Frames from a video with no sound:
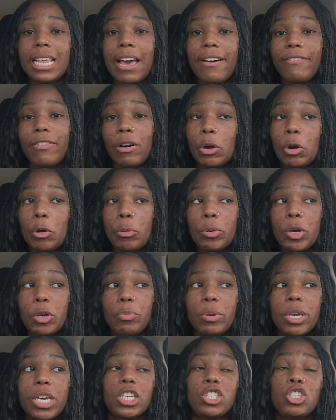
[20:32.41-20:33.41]
that photo book
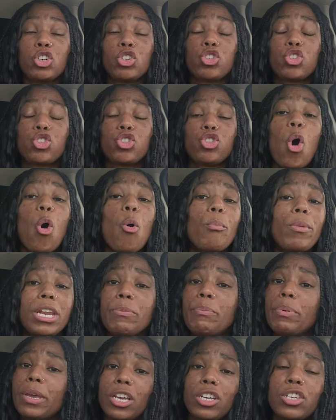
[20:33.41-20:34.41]
because there's so
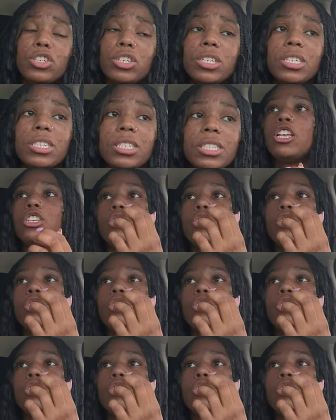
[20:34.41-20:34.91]
many pictures.